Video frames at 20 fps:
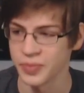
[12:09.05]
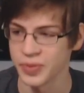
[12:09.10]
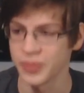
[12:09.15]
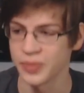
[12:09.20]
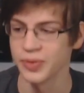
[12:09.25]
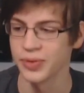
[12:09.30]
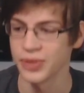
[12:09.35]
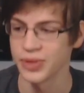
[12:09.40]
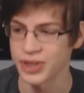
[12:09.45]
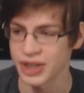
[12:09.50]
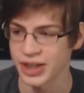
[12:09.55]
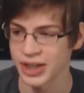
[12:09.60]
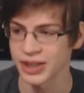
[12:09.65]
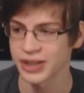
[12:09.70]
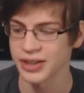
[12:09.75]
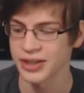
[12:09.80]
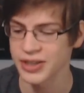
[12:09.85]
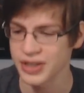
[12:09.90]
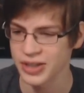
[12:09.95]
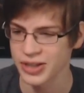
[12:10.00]
Amiibo
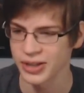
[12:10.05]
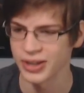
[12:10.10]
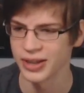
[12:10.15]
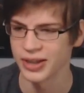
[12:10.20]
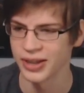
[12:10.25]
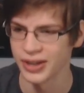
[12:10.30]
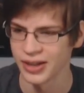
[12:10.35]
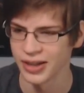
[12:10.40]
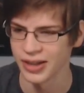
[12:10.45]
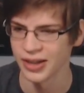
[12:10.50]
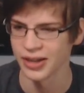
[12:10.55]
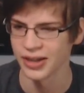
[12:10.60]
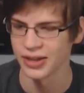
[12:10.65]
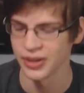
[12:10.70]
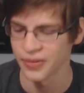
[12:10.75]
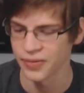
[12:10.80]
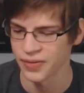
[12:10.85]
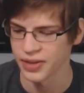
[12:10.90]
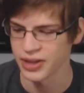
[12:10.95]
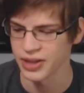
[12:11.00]
challenge. I
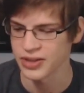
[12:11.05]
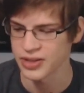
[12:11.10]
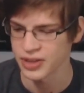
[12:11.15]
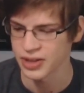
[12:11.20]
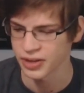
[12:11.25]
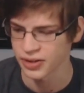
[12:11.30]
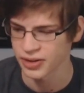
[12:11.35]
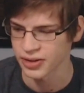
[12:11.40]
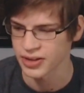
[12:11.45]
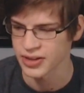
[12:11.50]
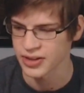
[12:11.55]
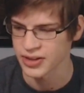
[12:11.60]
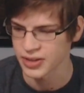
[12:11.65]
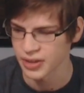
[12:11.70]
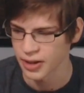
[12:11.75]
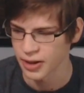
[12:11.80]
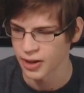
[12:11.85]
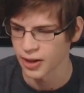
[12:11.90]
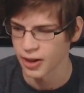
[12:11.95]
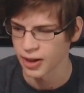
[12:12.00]
love that series.